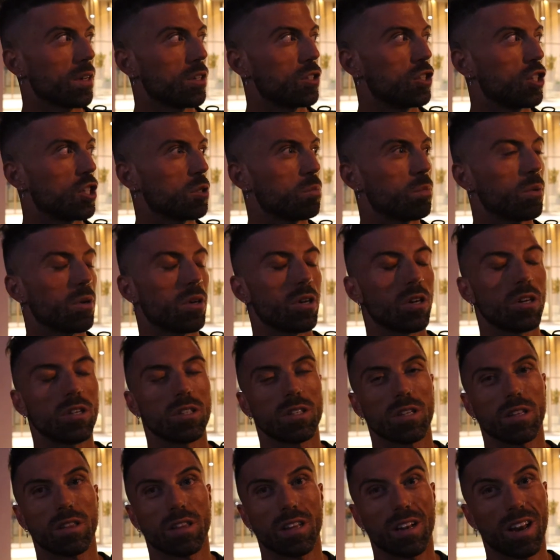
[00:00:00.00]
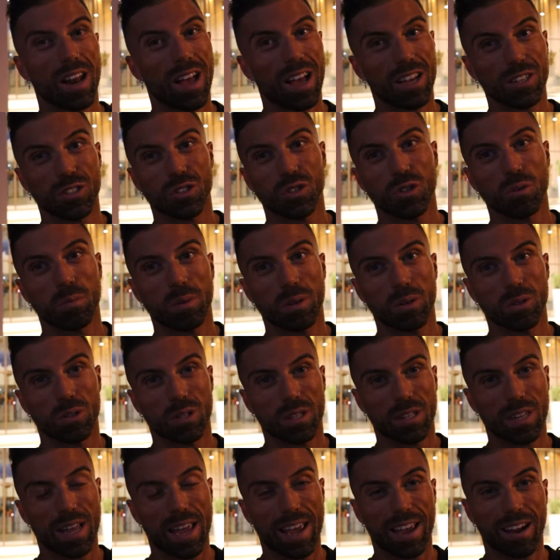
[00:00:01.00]
just because the last two meals of
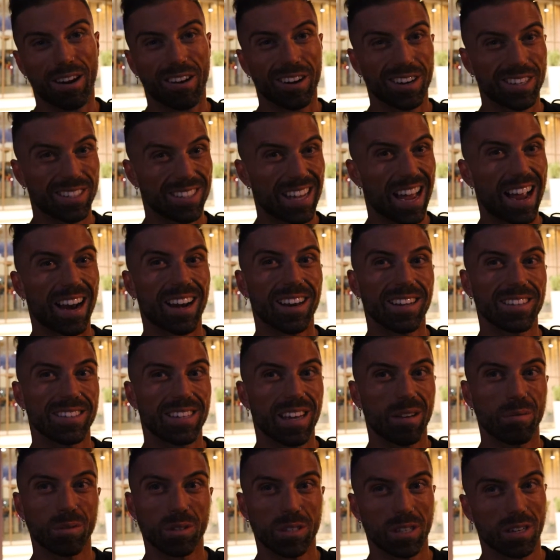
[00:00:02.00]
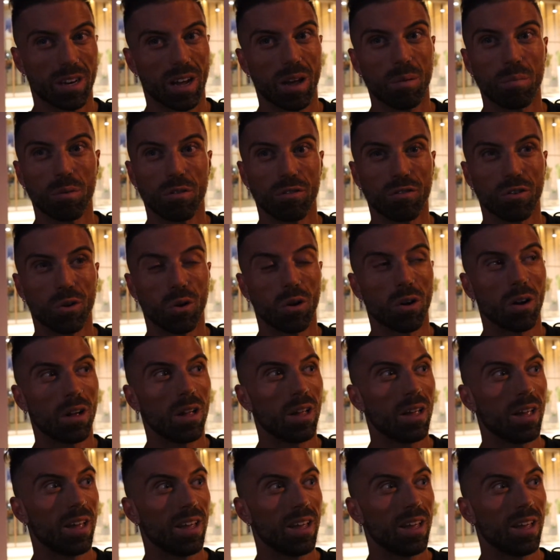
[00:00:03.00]
the day are exactly the same as the night before.